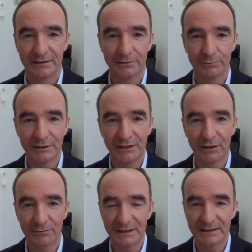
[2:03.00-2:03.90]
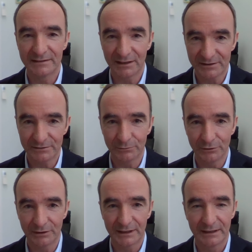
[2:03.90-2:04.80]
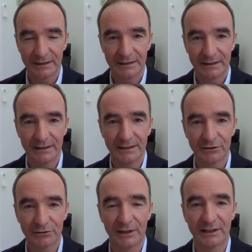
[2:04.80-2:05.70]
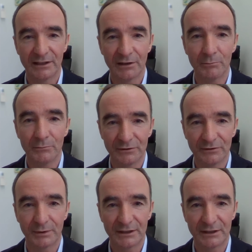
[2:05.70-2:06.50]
that we know that it doesn't work in quite a number of